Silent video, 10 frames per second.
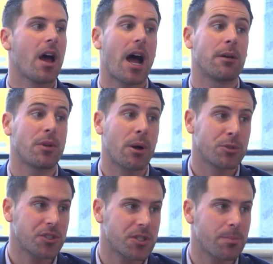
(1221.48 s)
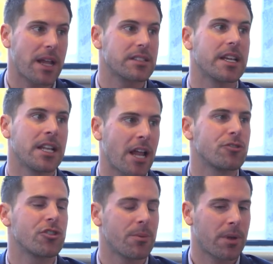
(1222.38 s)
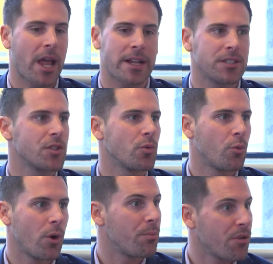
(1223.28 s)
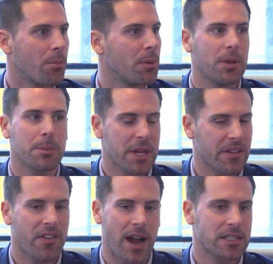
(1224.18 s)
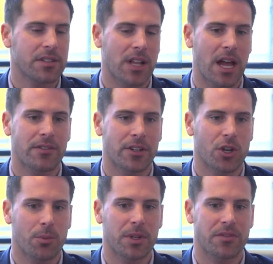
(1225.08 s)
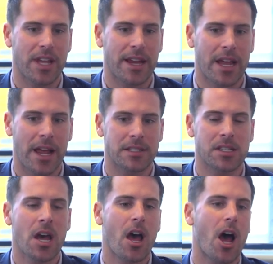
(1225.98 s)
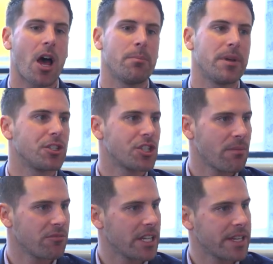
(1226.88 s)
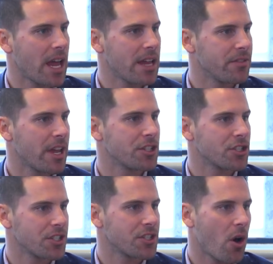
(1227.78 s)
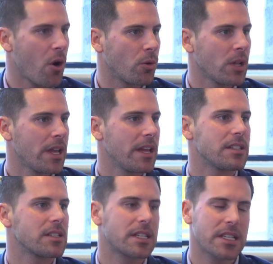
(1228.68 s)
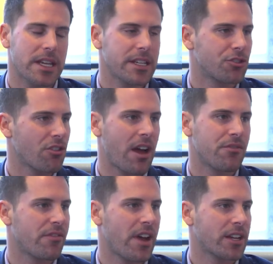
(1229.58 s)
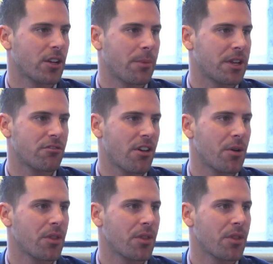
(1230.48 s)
I would suspect electric planes will probably be a fact of life in a couple of decades. But generally, aviation as a whole, it's a key driver of economic growth.